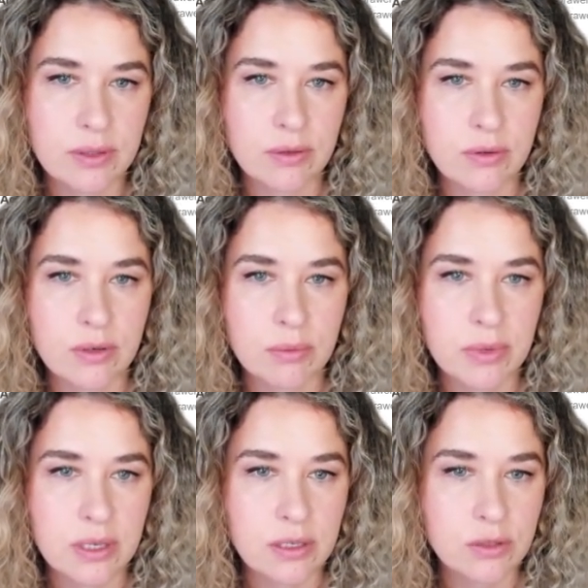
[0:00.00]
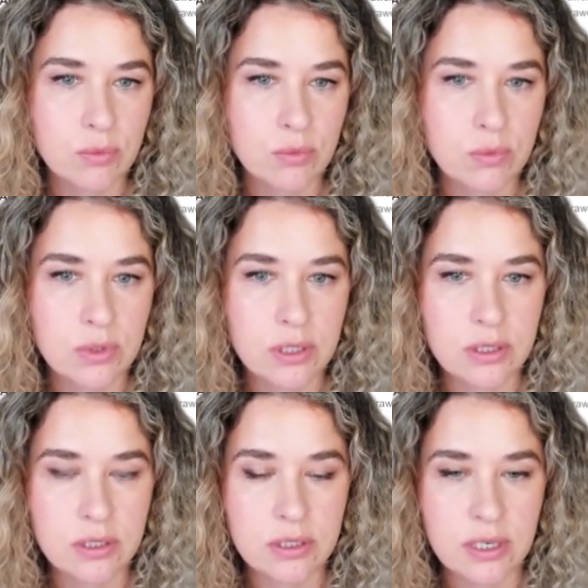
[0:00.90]
I'm gonna make it
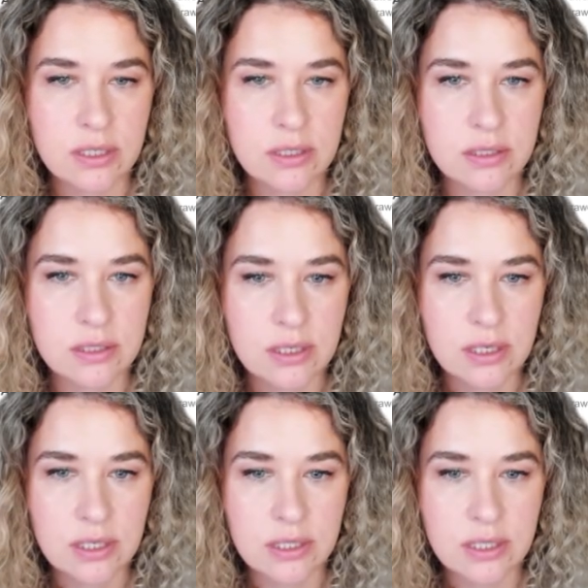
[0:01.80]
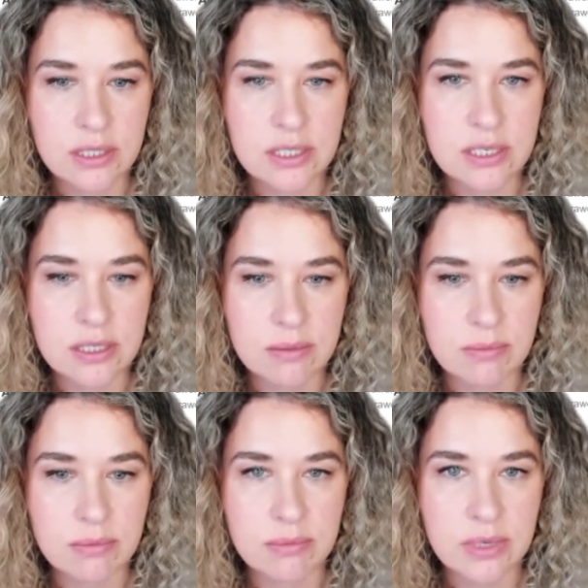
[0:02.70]
white, and let's
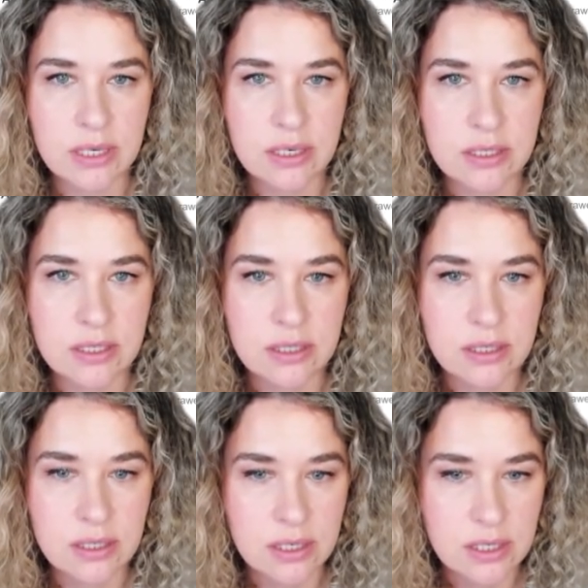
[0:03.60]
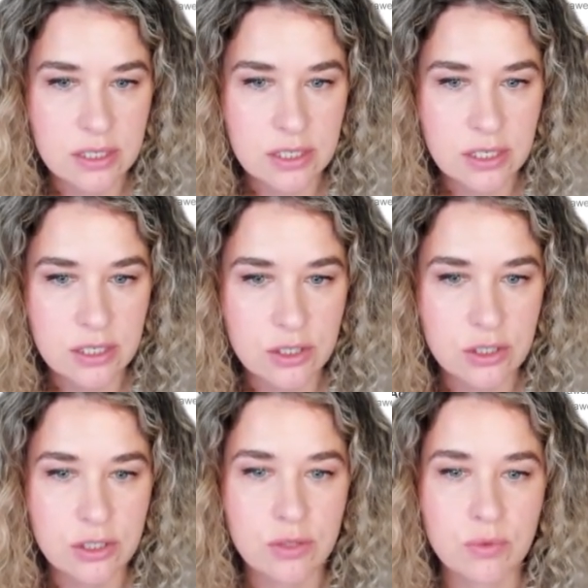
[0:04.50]
make it
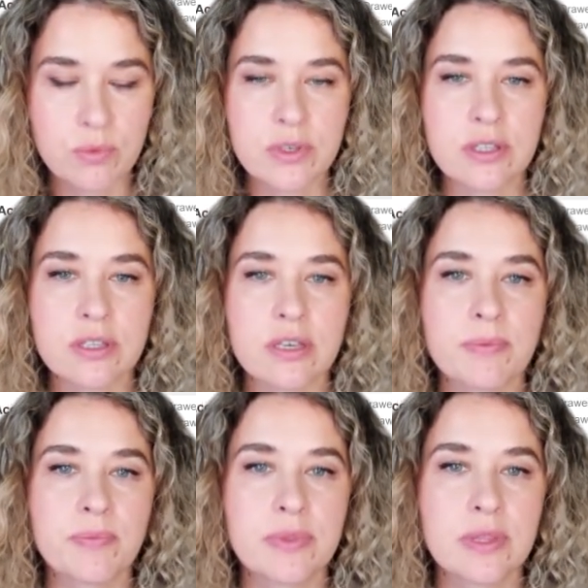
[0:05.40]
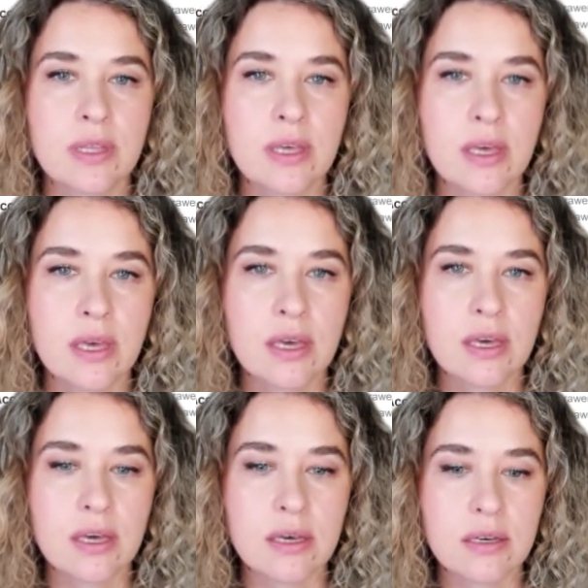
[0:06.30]
centered with a
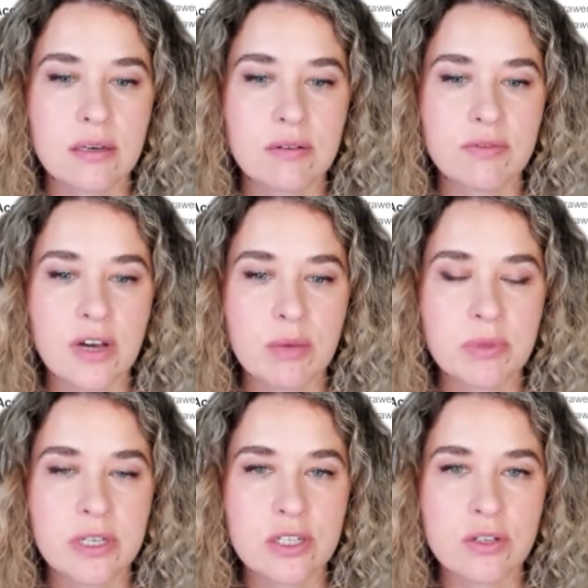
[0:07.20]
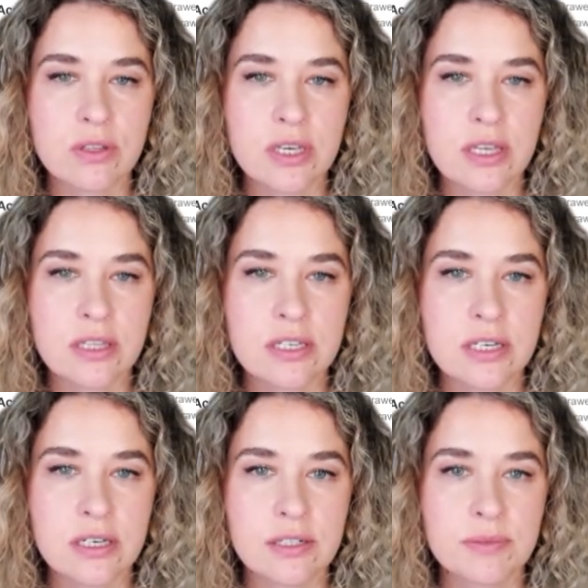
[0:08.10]
fireplace on the other
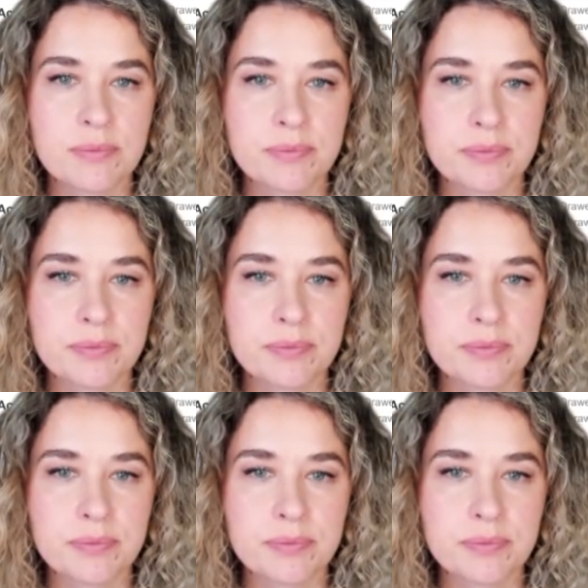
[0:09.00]
side.